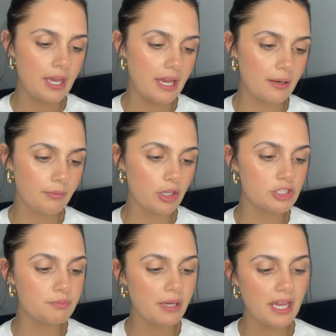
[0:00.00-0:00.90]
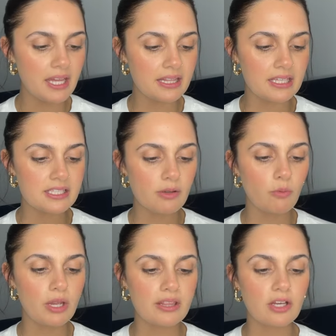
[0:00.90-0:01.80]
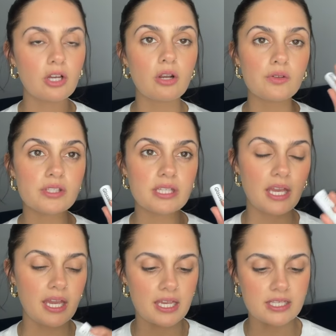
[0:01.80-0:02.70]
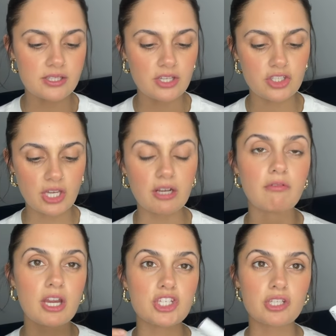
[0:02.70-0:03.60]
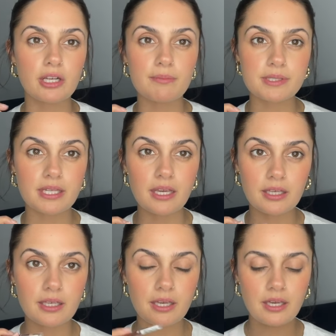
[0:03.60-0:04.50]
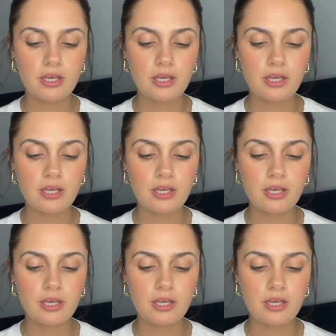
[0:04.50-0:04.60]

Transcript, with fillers: I'm going to pair this with Glossier's Generation lipstick.